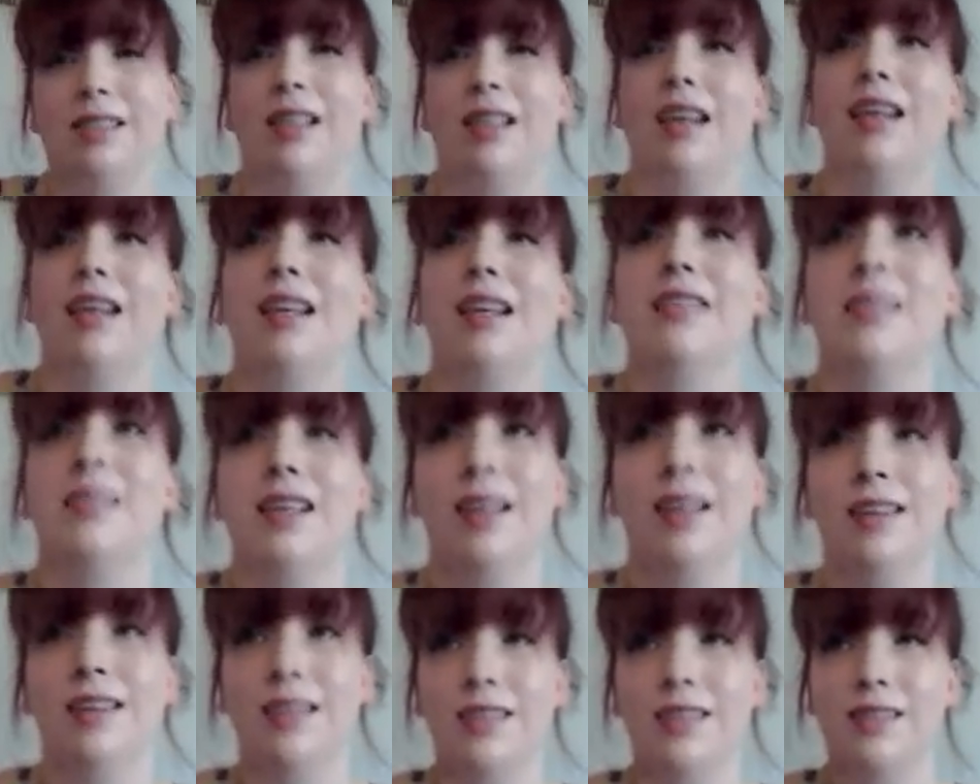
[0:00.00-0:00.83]
like, it's
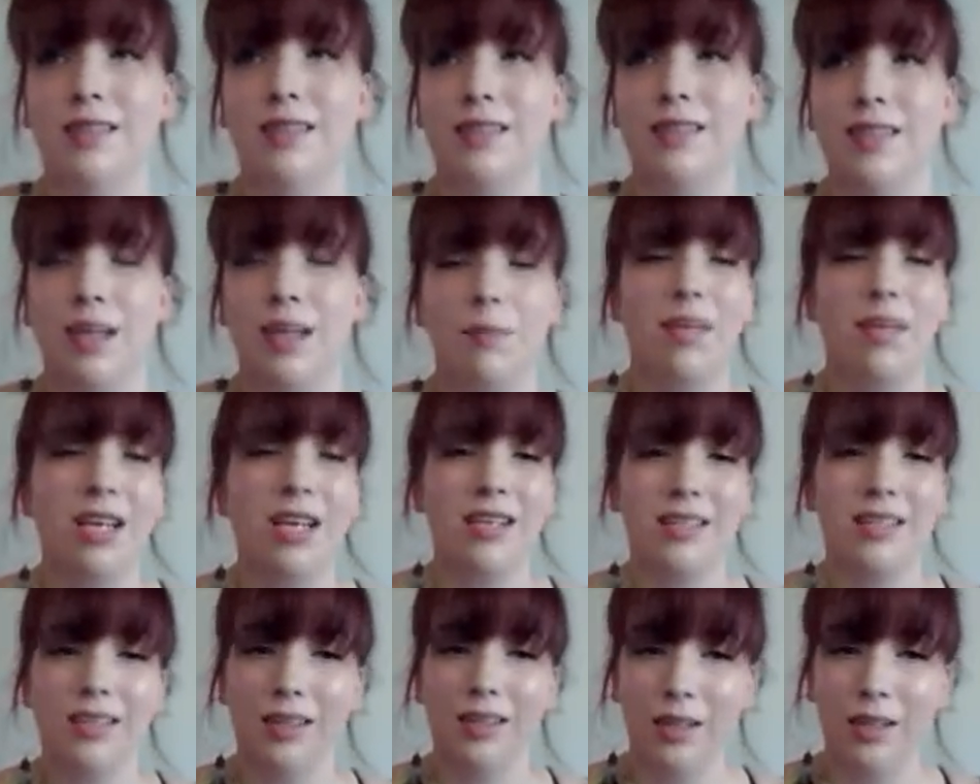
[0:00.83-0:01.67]
like the same thing
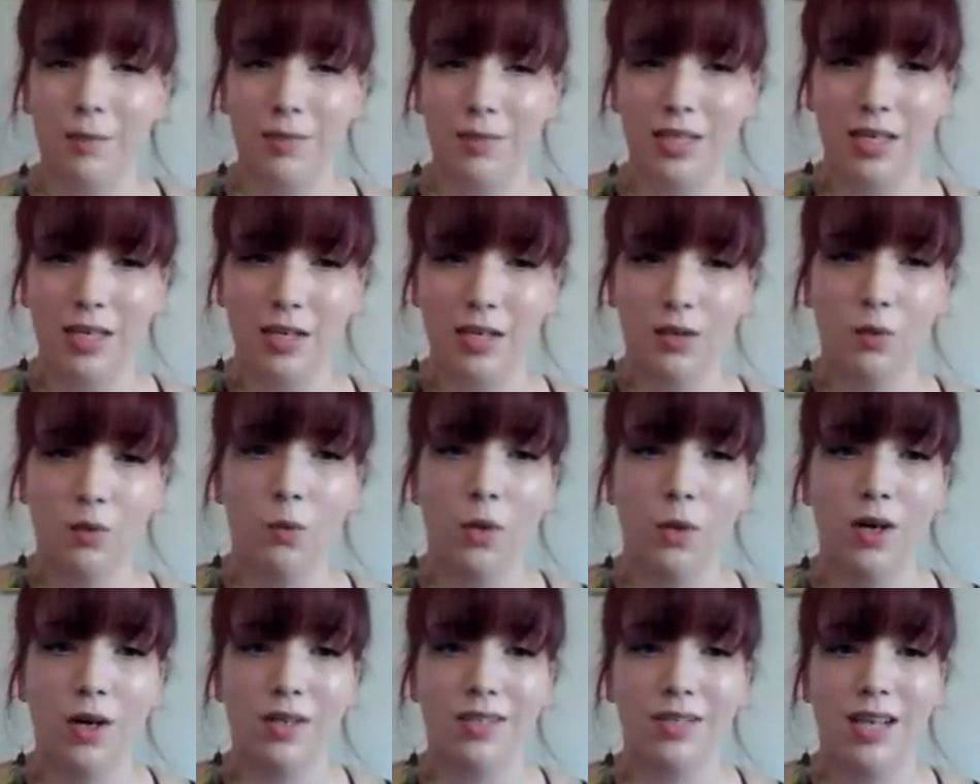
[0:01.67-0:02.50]
as a lip tint,
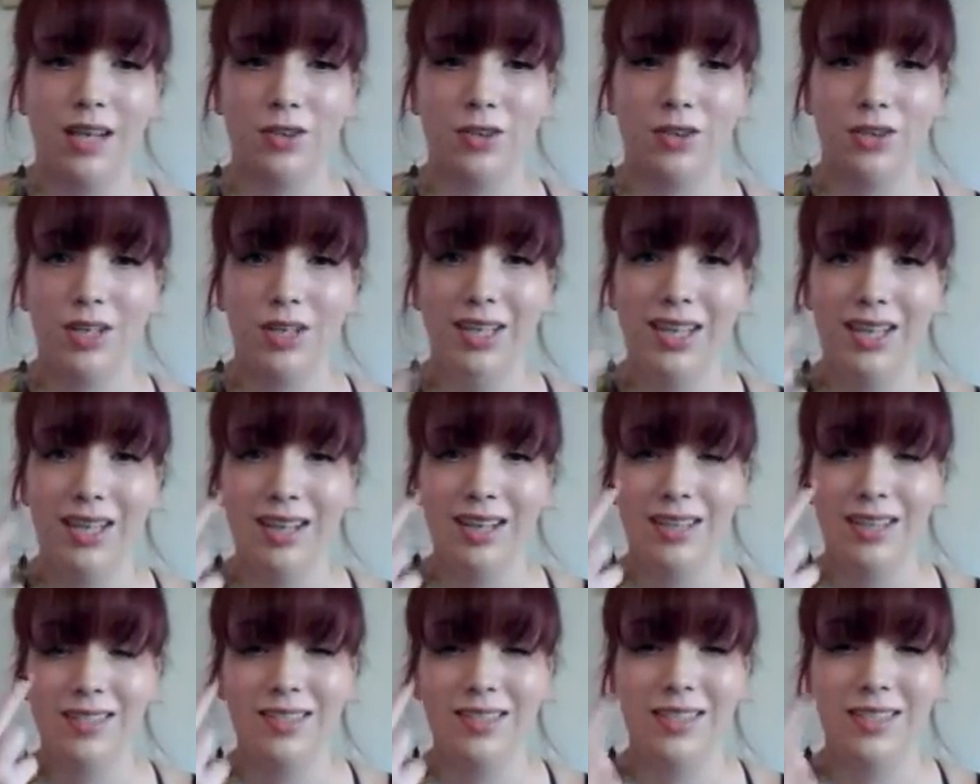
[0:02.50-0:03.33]
where it's actually like
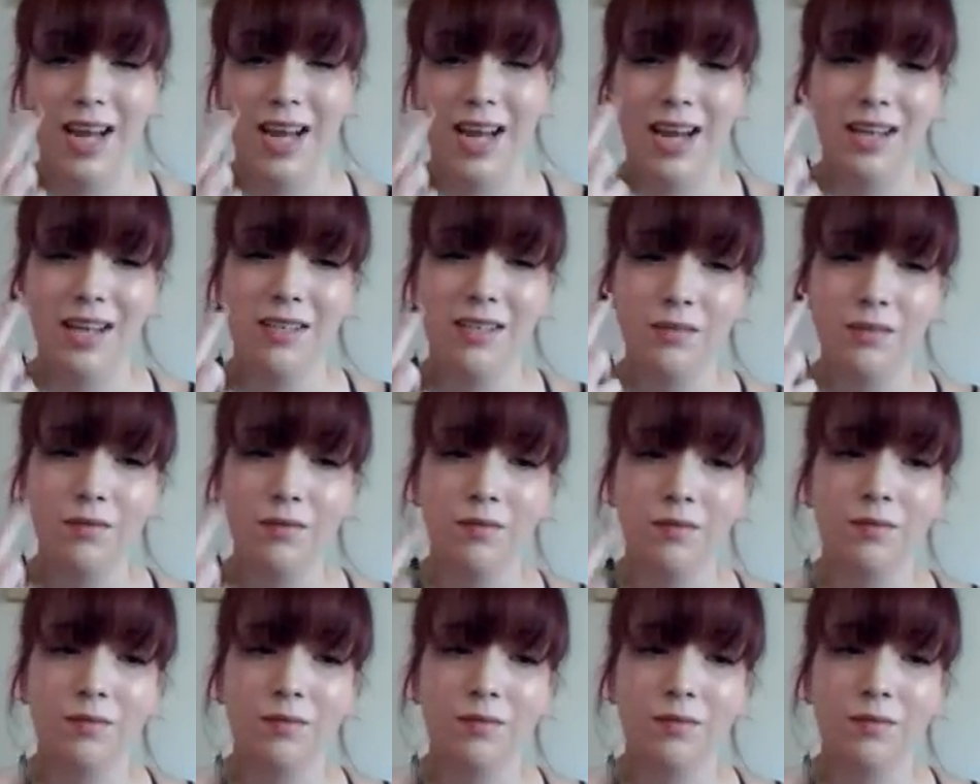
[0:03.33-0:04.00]
a stain.